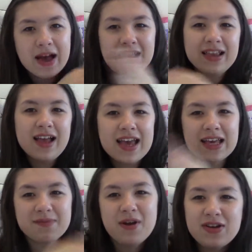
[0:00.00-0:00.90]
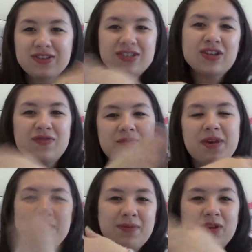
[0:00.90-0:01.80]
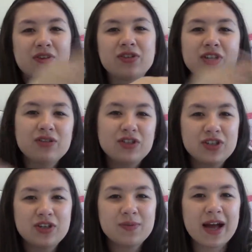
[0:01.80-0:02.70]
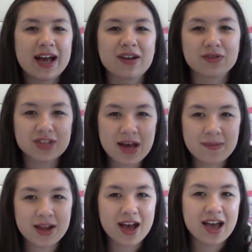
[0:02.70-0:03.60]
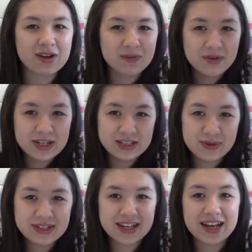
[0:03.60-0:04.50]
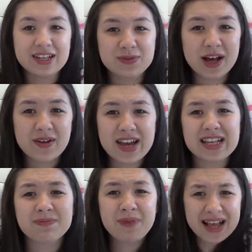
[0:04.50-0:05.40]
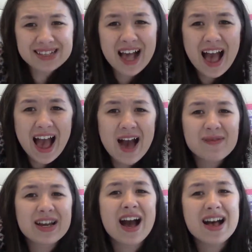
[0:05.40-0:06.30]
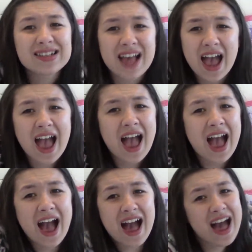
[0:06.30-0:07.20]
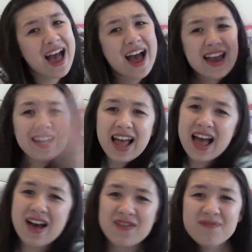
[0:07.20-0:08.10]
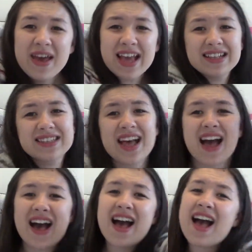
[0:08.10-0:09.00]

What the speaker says: Like most of the people on YouTube and on Tumblr and on probably Twitter as well, is pizza, because I love pizza.